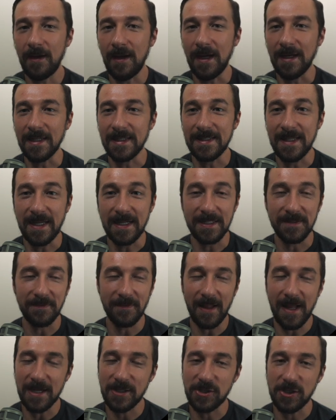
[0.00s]
And it's not as
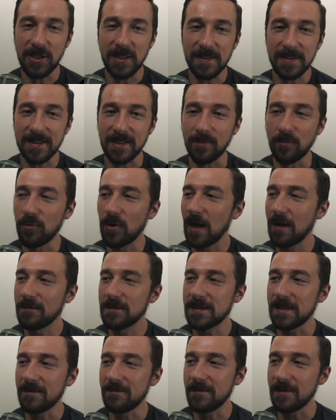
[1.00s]
flashy as some
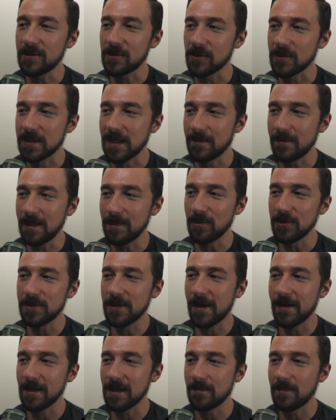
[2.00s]
privacy features that people
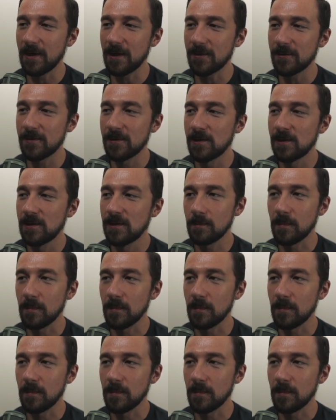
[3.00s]
talk about,